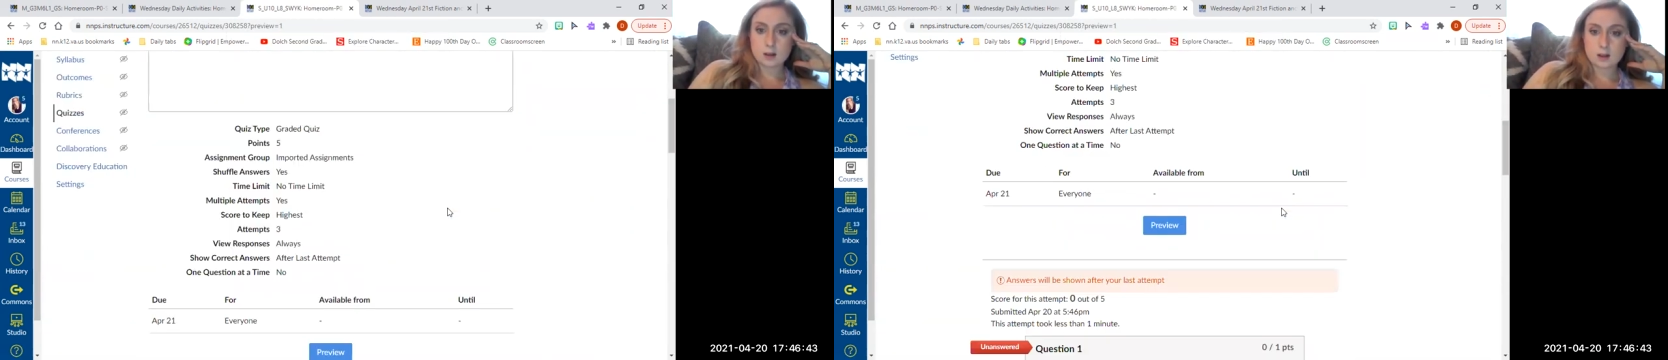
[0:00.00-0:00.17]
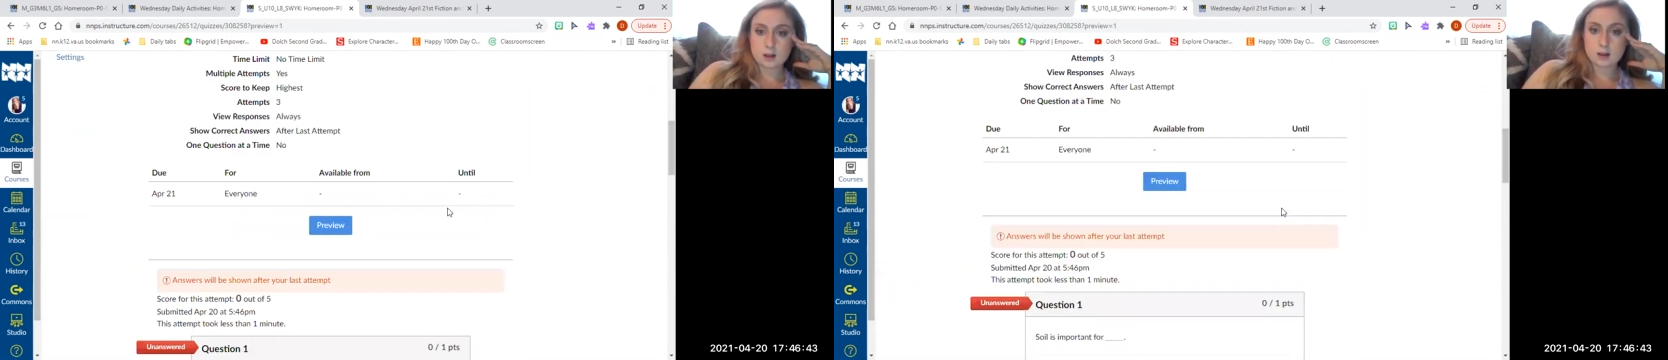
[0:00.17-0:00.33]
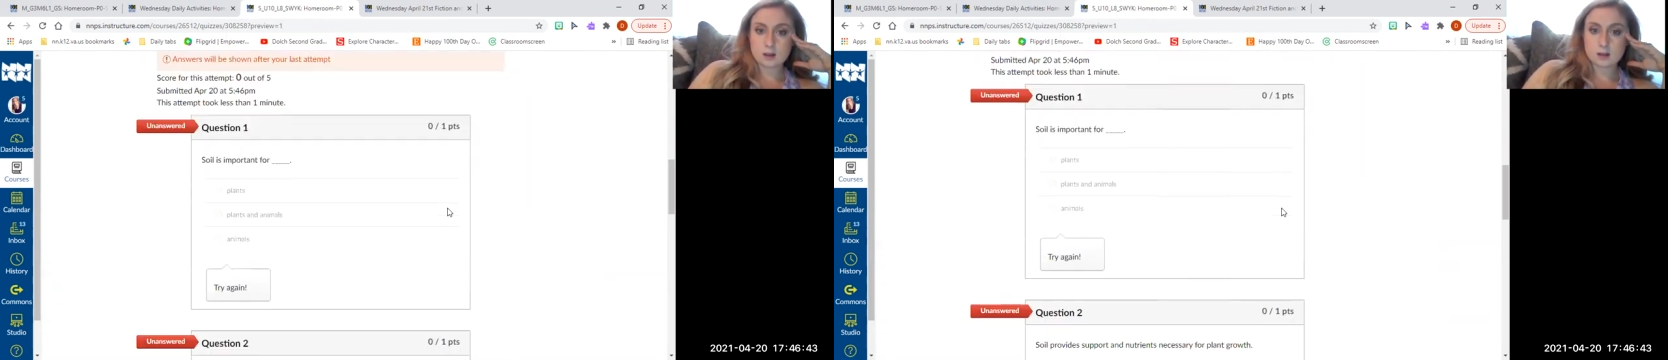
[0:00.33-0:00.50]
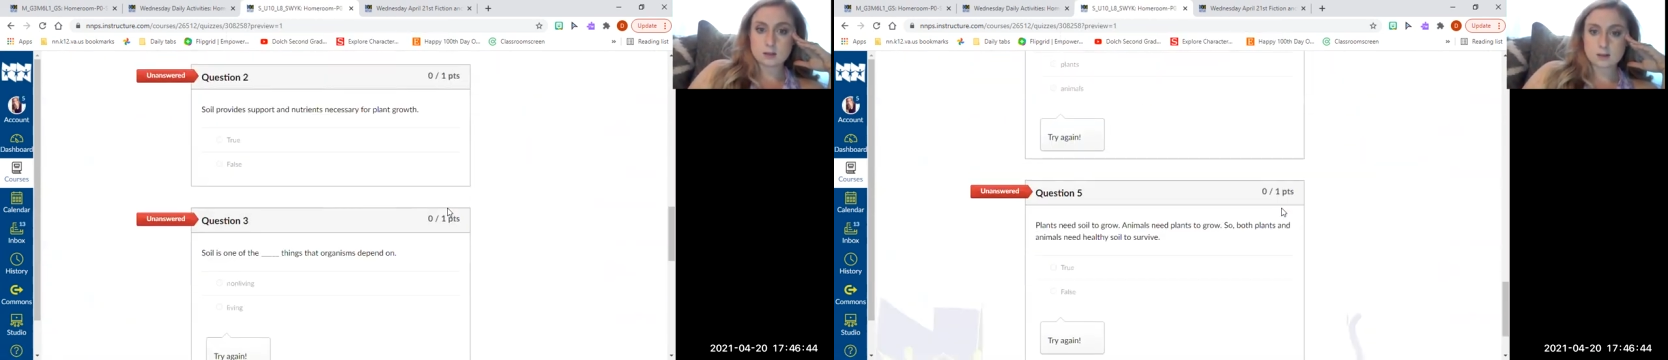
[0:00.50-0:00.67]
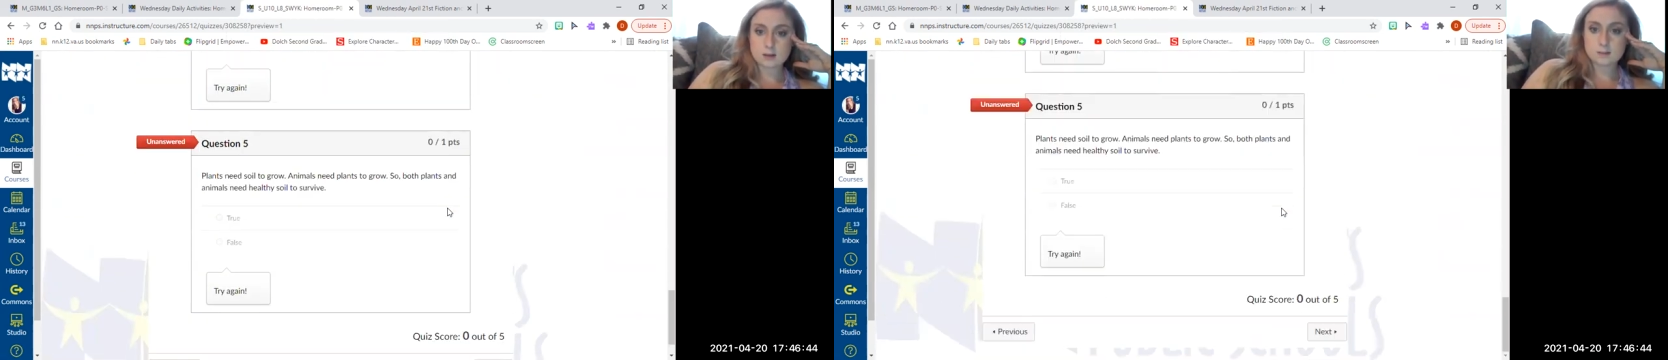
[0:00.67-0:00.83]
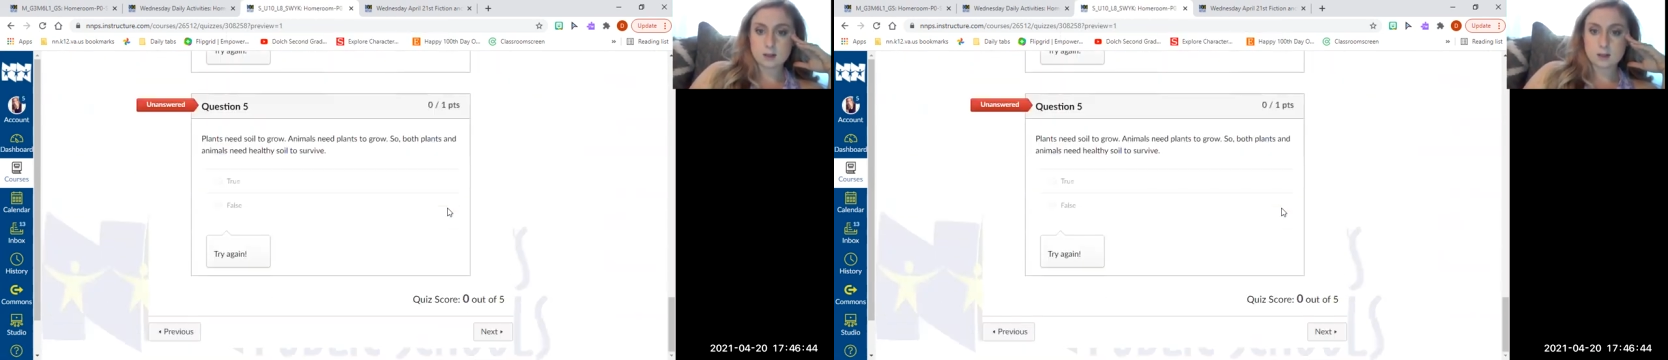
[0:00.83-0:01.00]

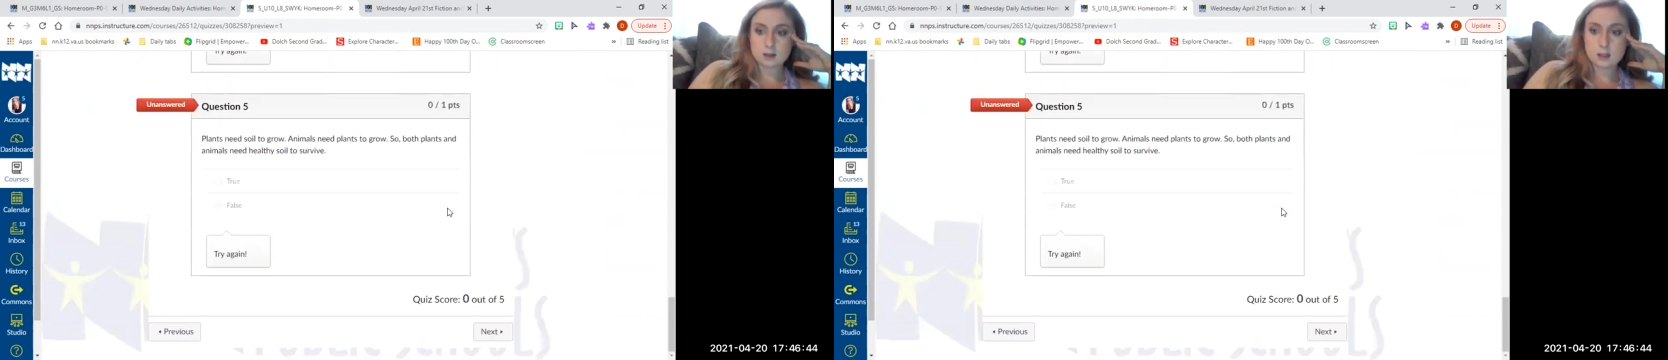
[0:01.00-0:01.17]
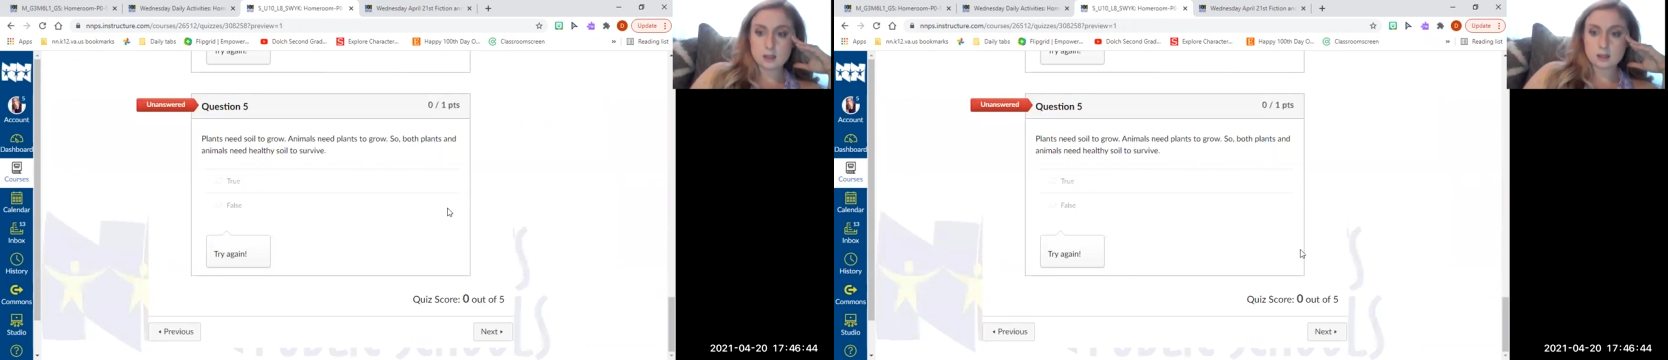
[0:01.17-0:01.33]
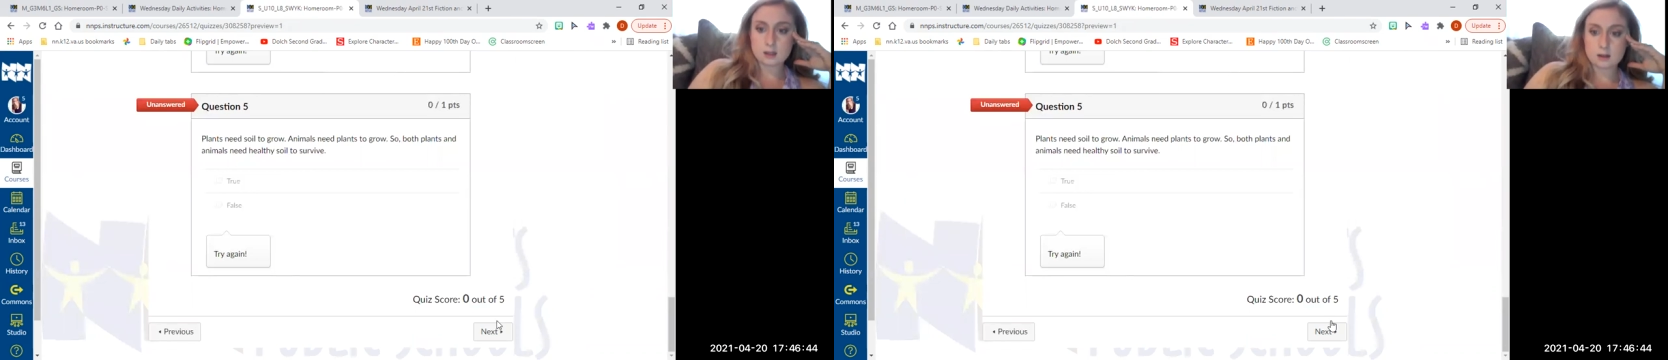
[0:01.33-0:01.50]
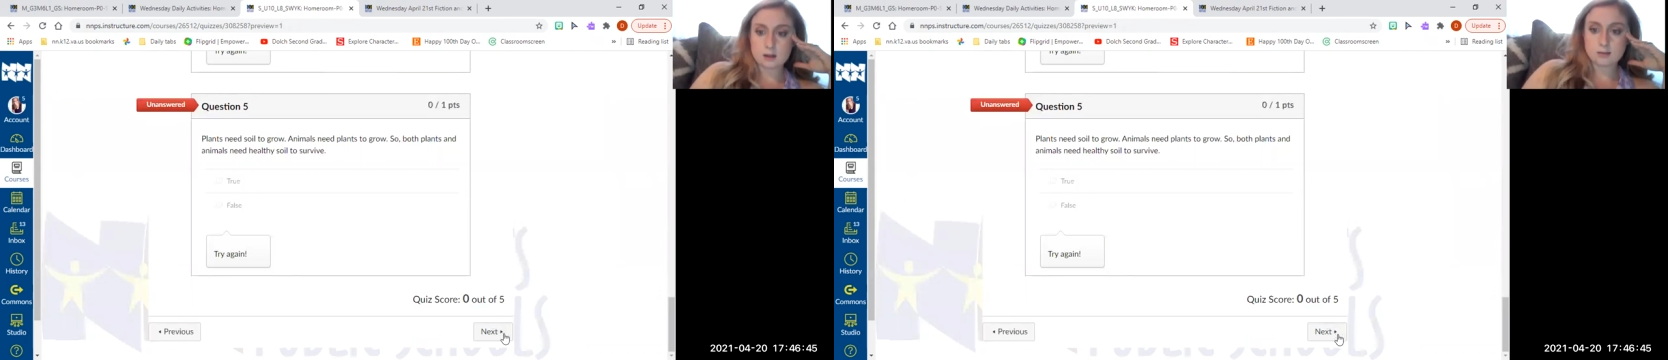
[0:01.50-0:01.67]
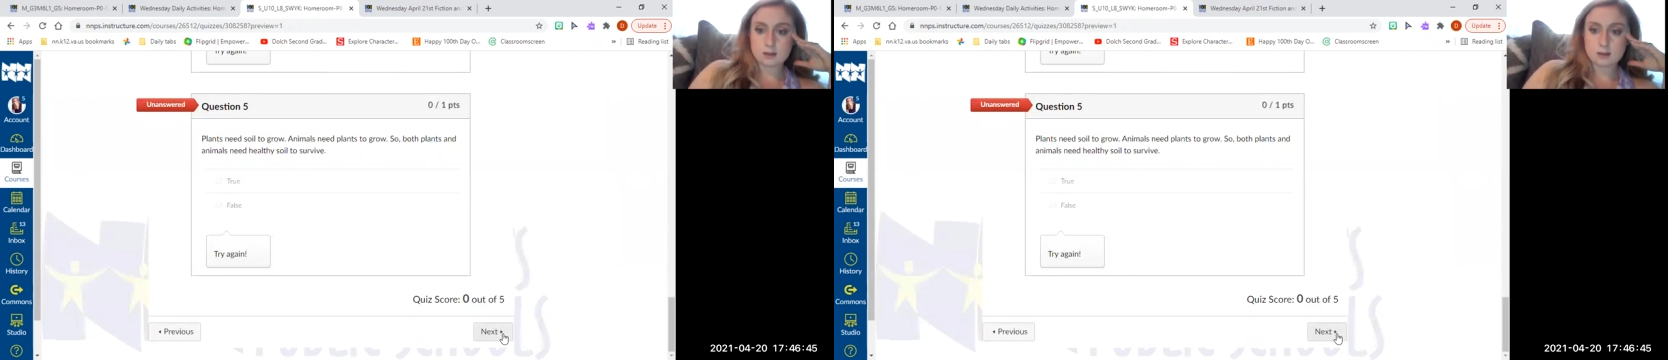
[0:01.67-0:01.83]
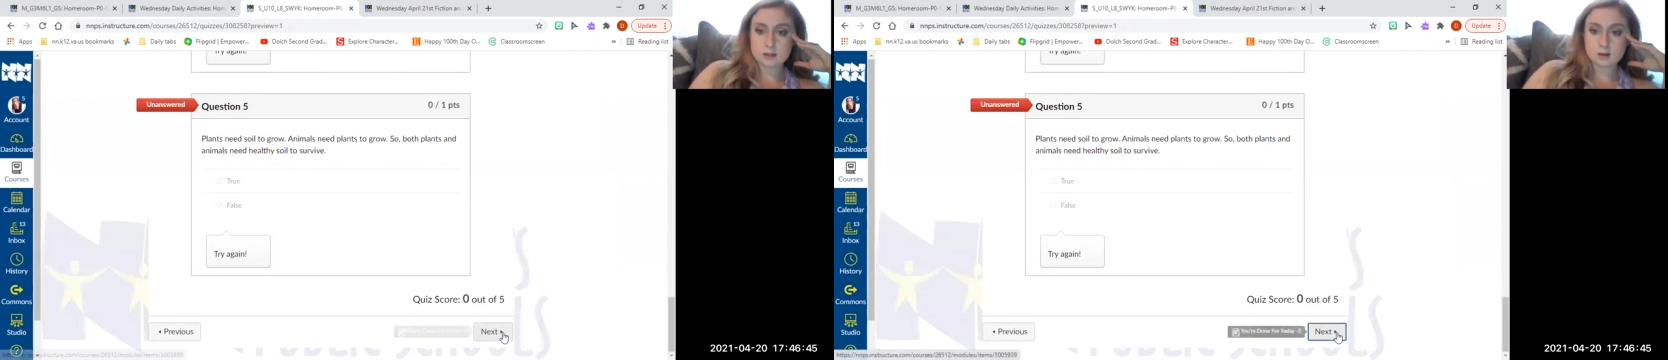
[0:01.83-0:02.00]
And I
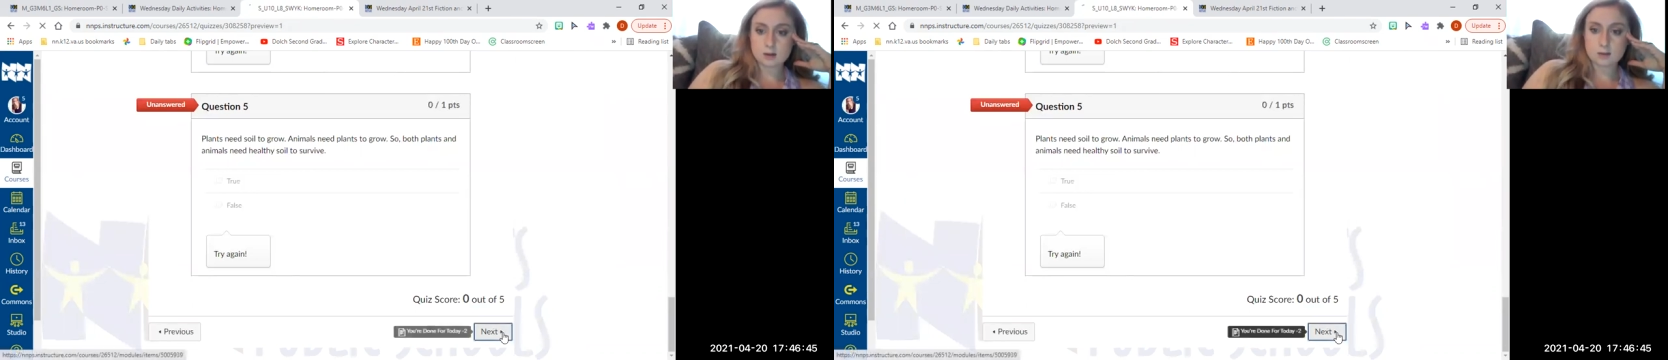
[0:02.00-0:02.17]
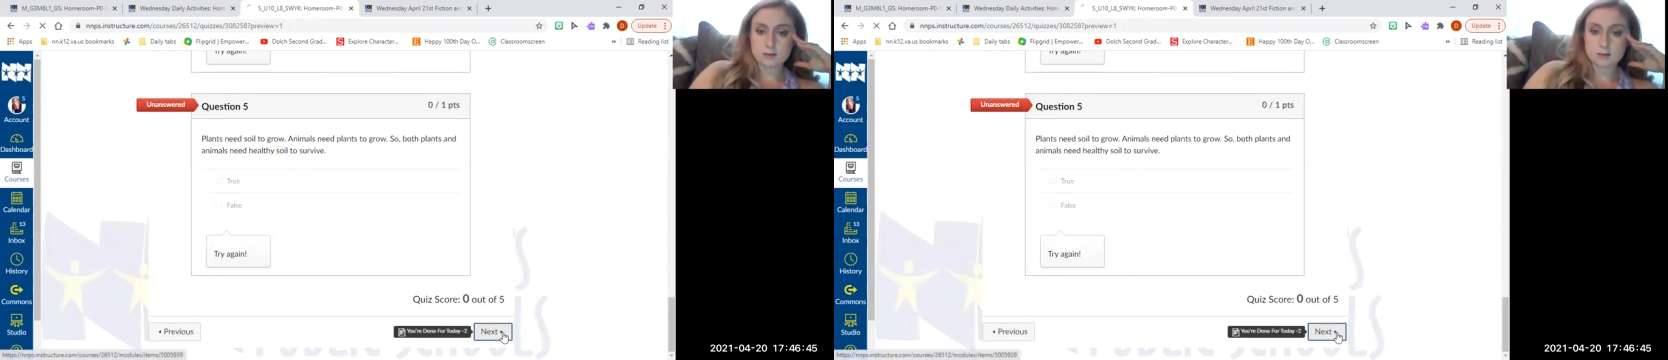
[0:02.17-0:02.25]
believe that's